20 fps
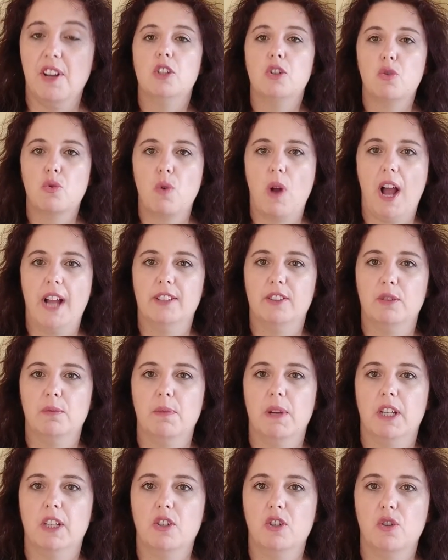Try to
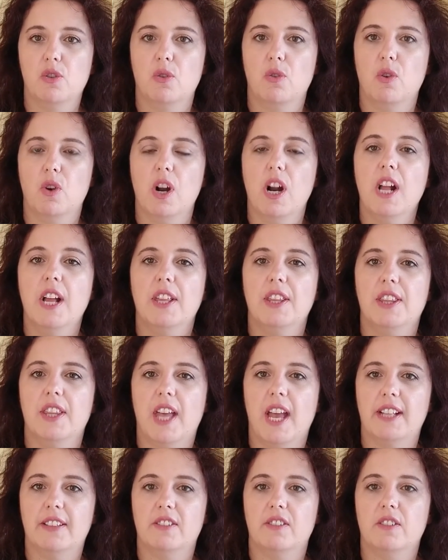make sure
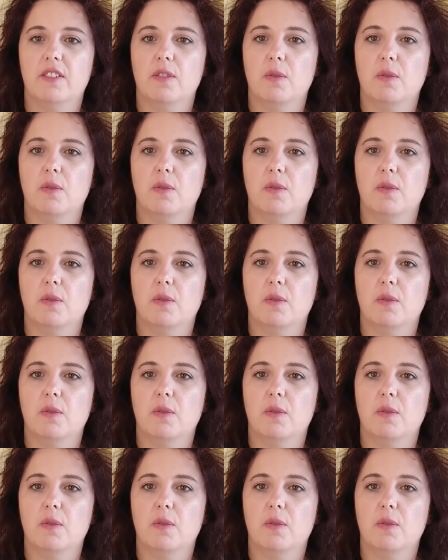that